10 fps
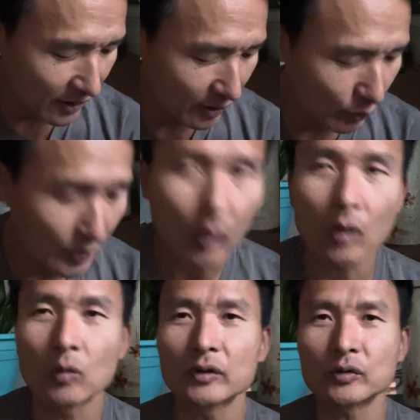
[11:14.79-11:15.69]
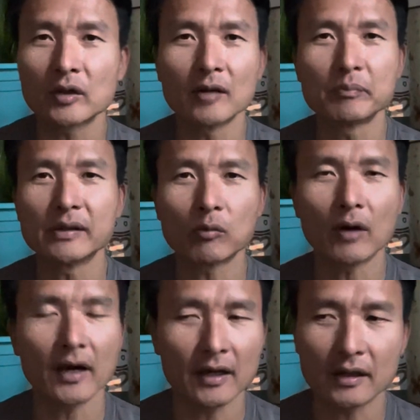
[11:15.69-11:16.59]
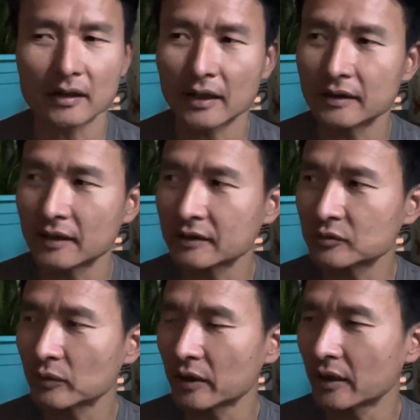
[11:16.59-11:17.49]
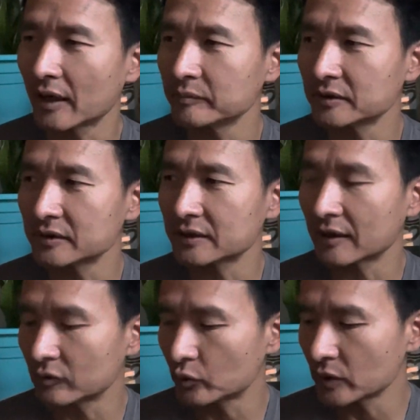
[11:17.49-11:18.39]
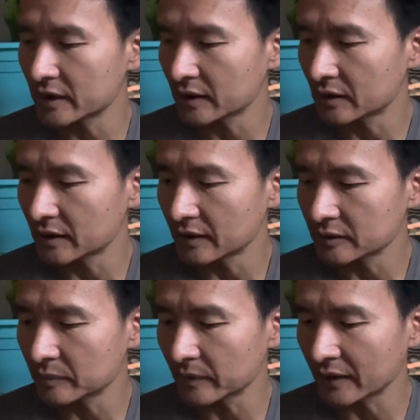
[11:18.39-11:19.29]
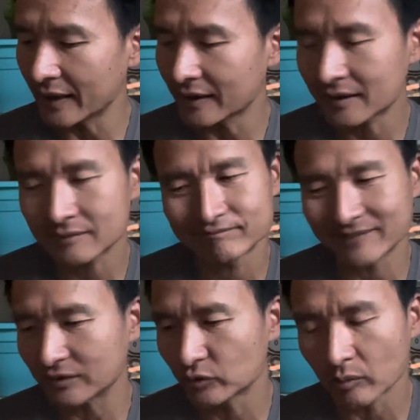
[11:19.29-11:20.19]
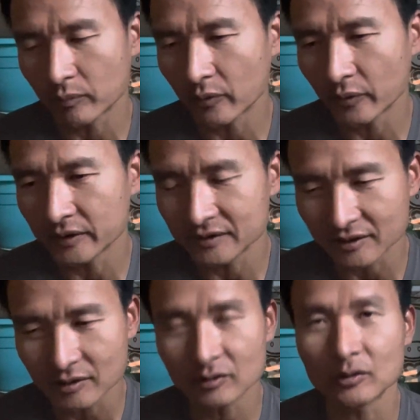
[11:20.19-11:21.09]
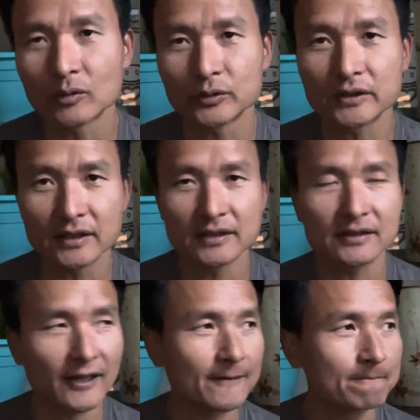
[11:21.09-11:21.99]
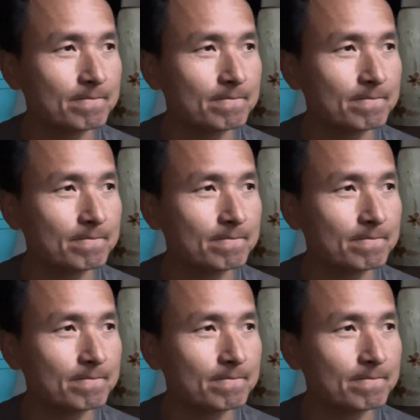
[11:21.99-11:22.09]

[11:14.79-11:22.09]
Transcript: We all want to compete well, and that's where I'm just kind of tweaking things. But I got to a point, the conclusion is that